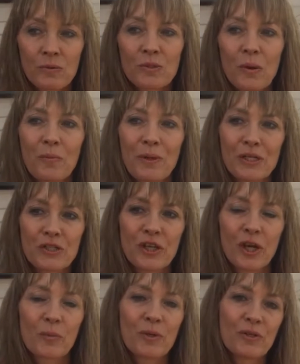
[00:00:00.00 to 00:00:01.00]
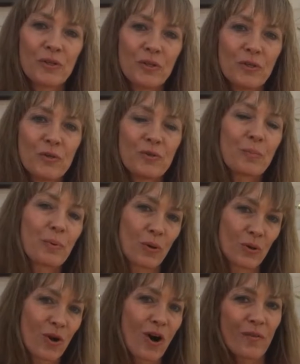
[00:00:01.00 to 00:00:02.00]
so I want to share with you the
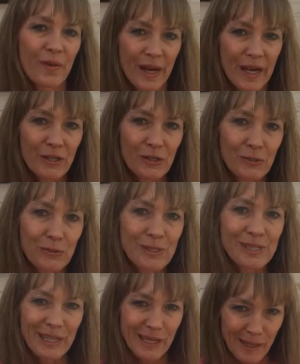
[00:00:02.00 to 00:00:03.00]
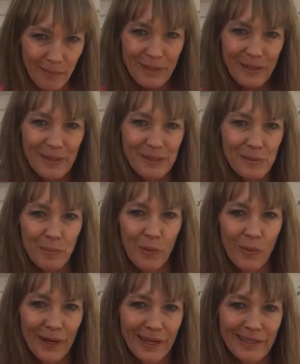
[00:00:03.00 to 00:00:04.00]
protocol that I used to get up to this
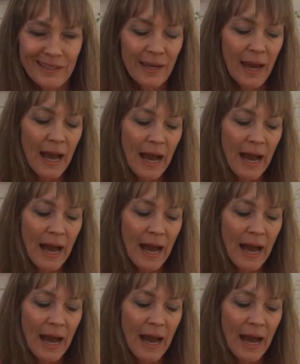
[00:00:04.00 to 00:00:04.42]
point.